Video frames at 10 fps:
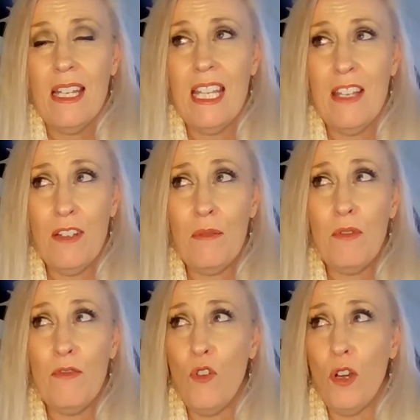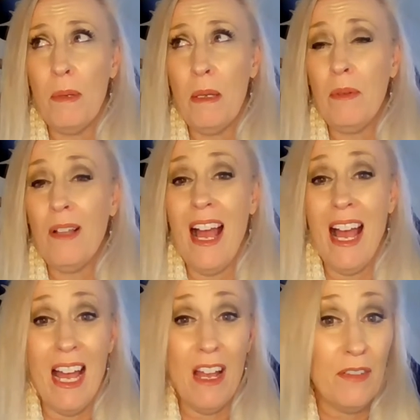Even before people
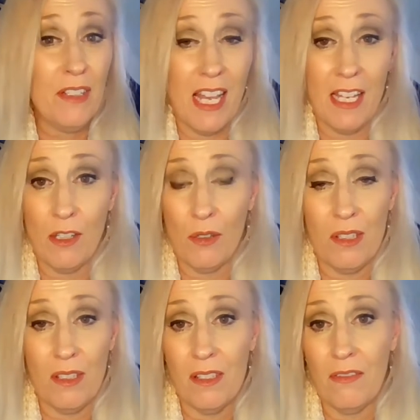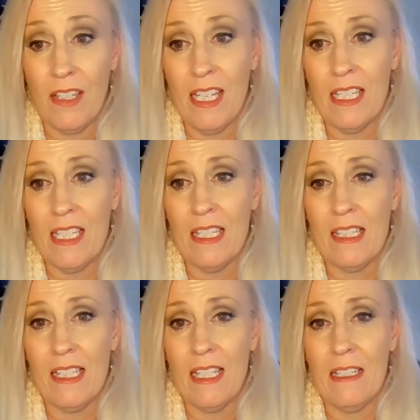have a diagnosis of kidney
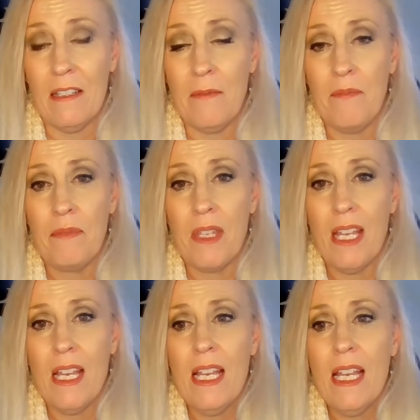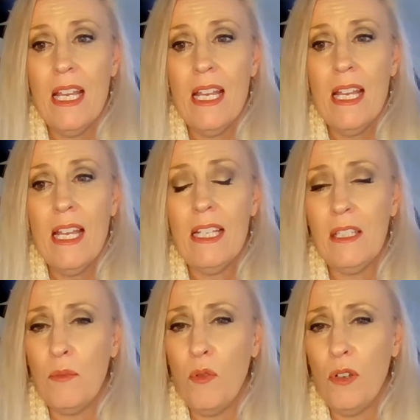disease,
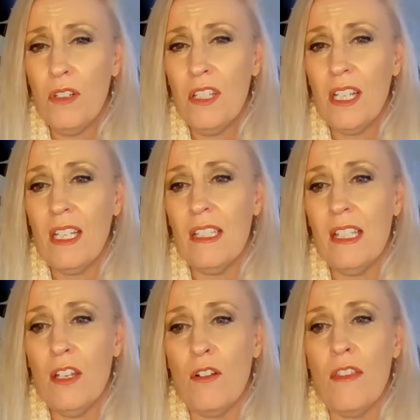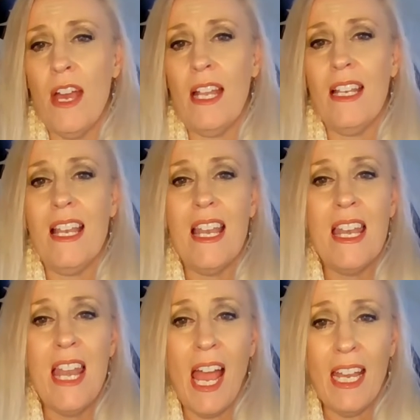it's important to consider that
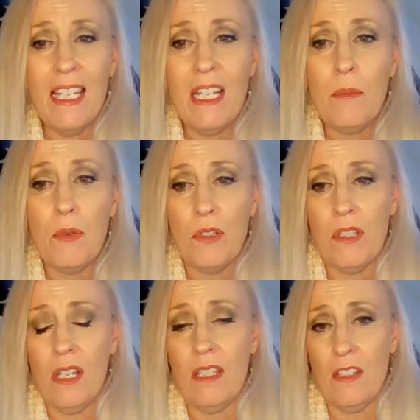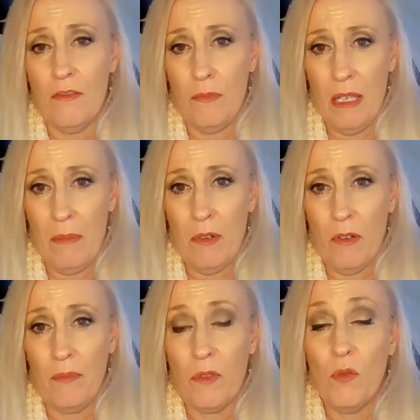90% of
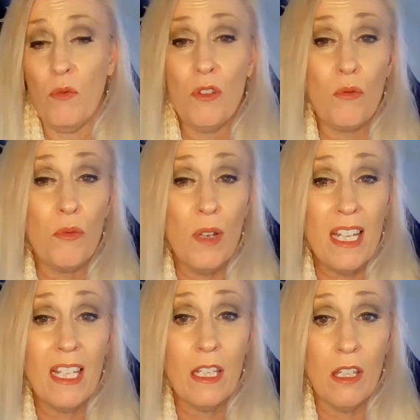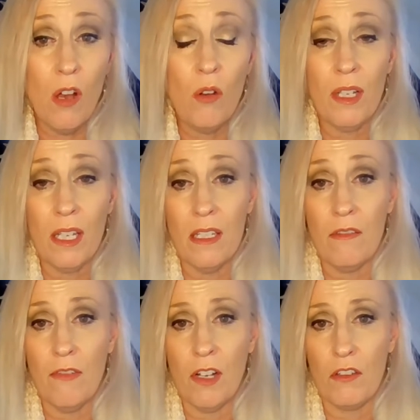people with a really low kidney
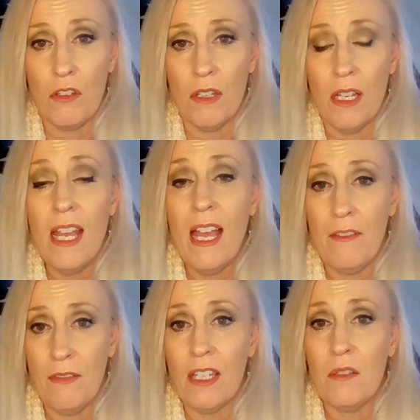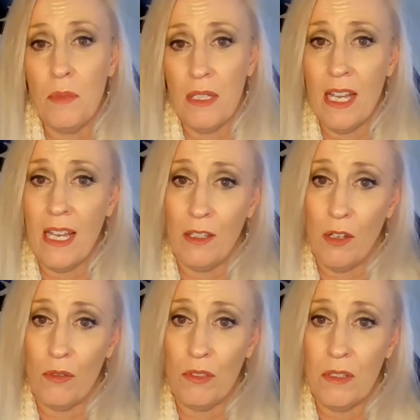function have yet to be
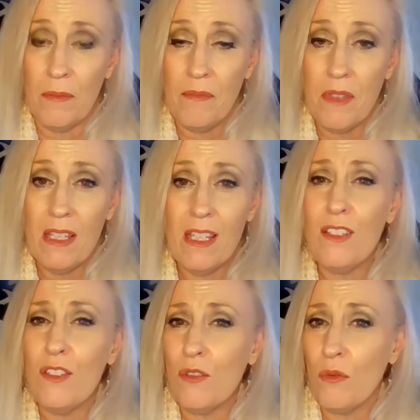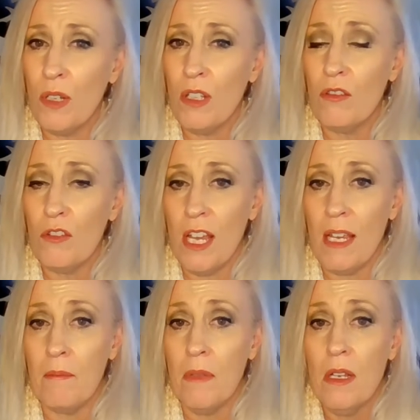diagnosed. This is a real
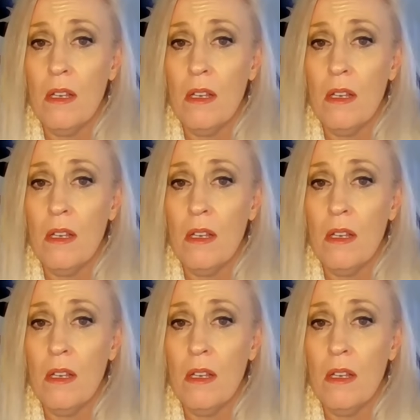shame.